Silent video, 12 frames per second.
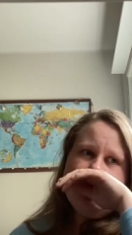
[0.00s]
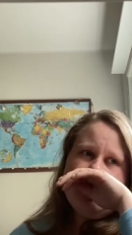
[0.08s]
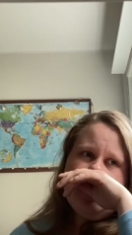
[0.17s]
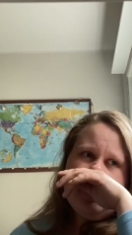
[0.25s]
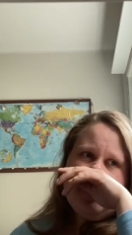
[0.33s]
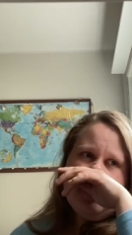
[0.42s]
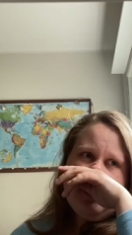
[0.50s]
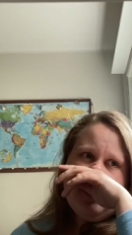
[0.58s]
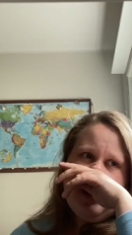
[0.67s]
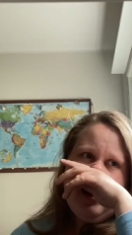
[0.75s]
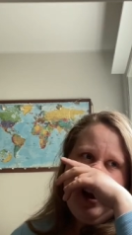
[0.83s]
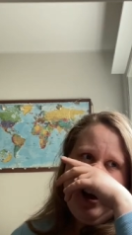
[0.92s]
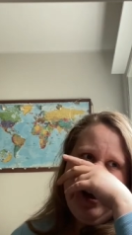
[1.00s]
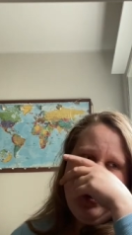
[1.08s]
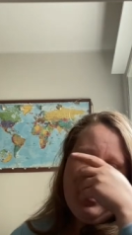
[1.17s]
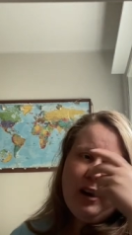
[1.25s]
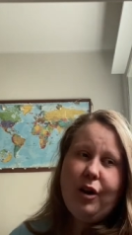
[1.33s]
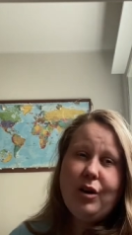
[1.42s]
So yeah,
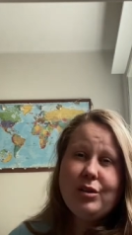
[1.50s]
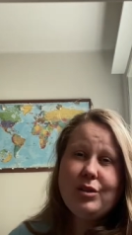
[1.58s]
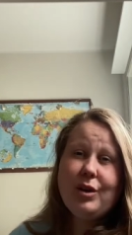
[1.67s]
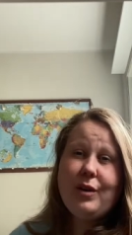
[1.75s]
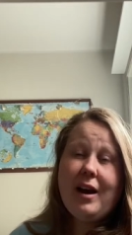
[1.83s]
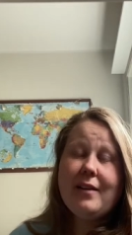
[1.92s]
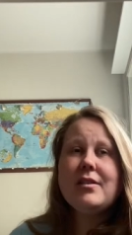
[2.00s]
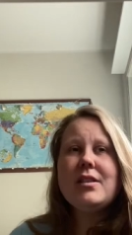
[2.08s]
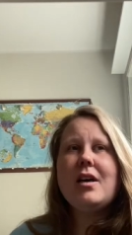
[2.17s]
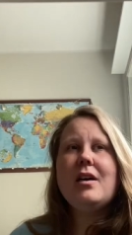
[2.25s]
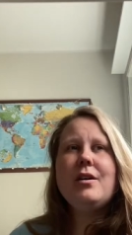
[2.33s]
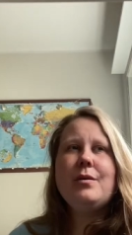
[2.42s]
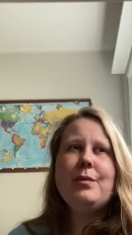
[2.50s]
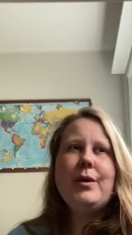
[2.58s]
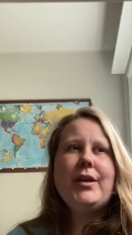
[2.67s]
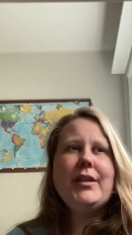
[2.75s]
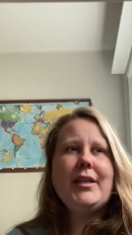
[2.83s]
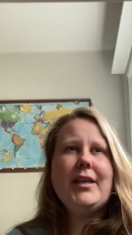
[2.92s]
and also I have started
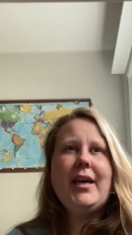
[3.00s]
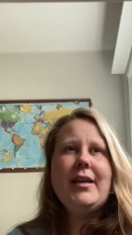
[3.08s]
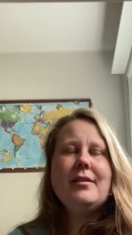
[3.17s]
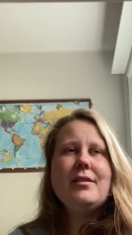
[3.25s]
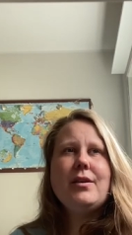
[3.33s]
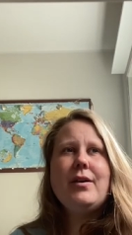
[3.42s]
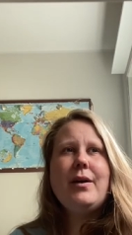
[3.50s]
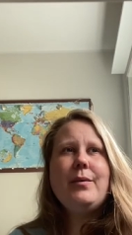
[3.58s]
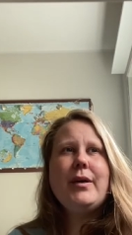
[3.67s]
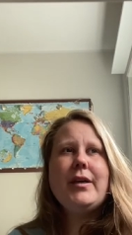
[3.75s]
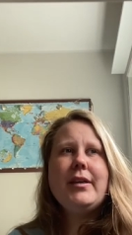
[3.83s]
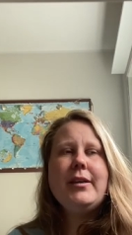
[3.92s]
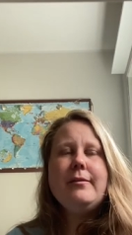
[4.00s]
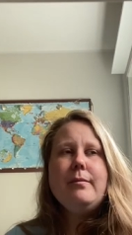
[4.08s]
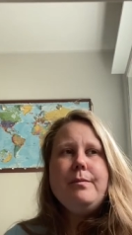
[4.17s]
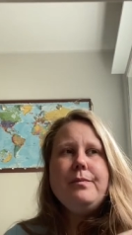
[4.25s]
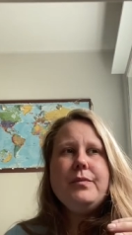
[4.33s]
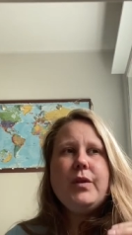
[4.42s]
work again. So I work
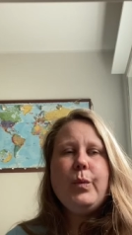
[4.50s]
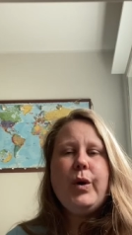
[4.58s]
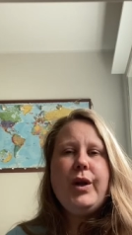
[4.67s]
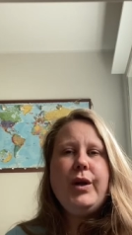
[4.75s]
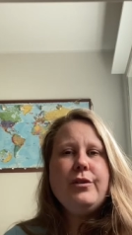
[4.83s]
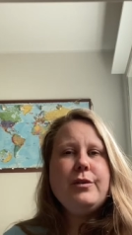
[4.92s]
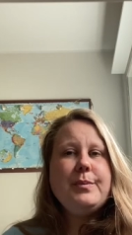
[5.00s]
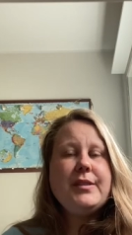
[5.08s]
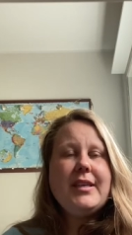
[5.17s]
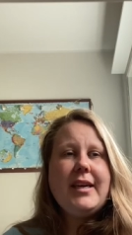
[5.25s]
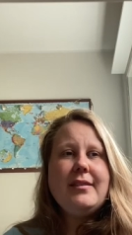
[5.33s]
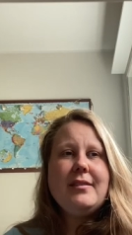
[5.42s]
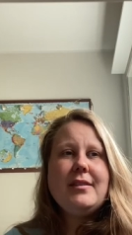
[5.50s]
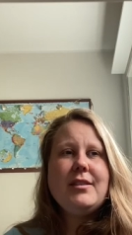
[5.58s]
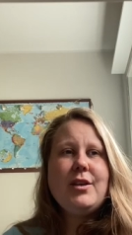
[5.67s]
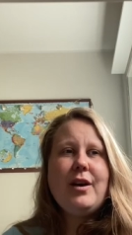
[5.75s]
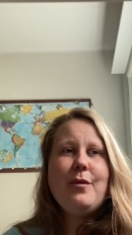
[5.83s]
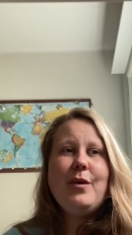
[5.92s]
100%.
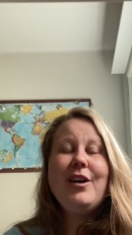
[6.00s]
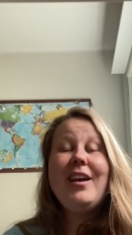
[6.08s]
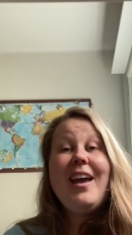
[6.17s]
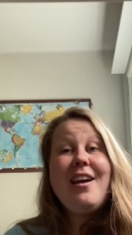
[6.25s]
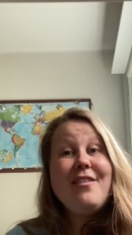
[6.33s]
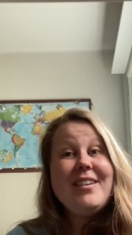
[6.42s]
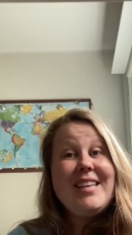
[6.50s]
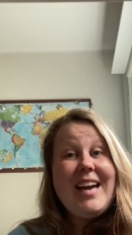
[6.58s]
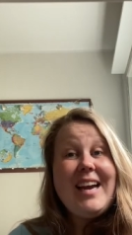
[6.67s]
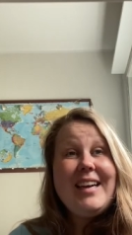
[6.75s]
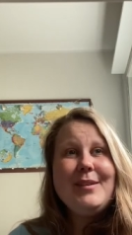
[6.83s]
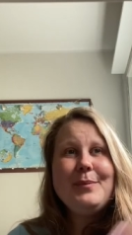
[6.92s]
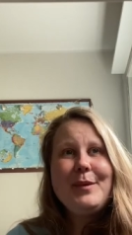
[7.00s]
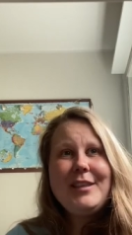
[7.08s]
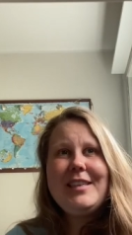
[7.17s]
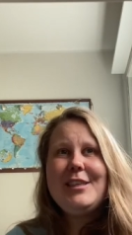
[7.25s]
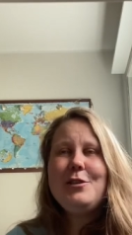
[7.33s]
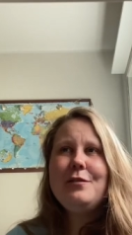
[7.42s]
So I work every day,
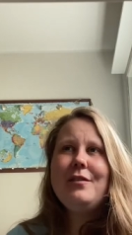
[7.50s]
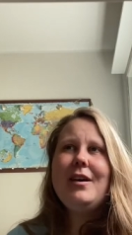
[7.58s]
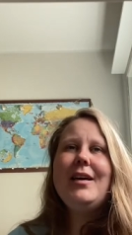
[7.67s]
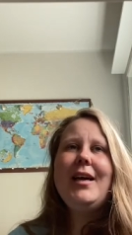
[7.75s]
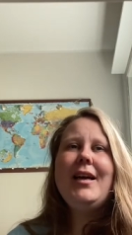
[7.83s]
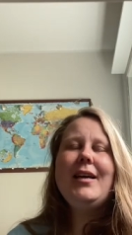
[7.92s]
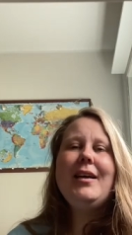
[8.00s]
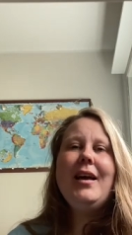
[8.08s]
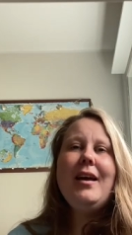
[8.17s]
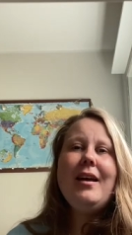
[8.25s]
Monday to Friday.